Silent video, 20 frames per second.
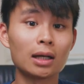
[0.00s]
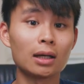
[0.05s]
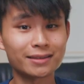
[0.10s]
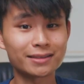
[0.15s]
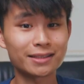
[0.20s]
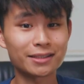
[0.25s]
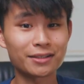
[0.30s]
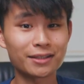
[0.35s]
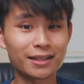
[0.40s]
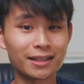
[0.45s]
I'll
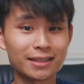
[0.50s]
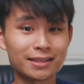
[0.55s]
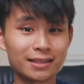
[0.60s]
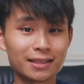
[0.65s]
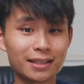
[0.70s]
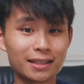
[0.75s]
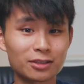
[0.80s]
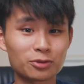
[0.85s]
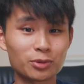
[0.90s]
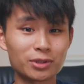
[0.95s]
see you guys
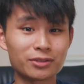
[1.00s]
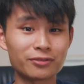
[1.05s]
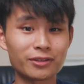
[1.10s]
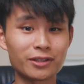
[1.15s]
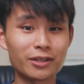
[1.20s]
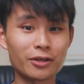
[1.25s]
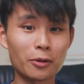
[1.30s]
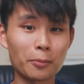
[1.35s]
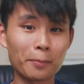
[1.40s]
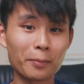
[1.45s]
in next week's video.